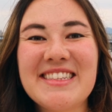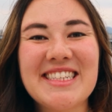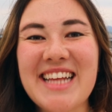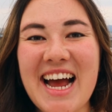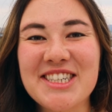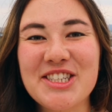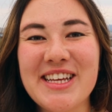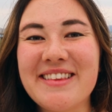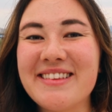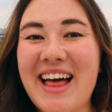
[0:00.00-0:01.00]
This is
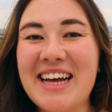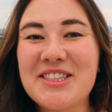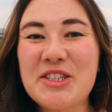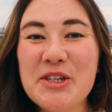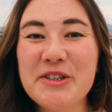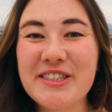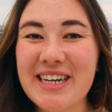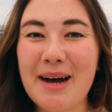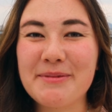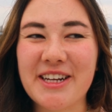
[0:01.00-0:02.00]
actually the last two
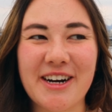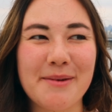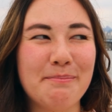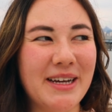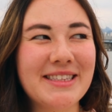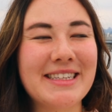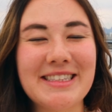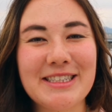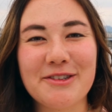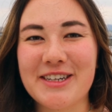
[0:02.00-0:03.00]
stops on our best
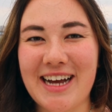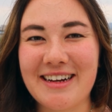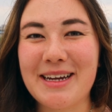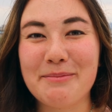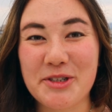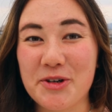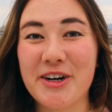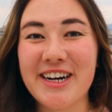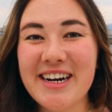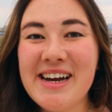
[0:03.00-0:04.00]
things to do in Gangnam
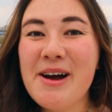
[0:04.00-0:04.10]
tour,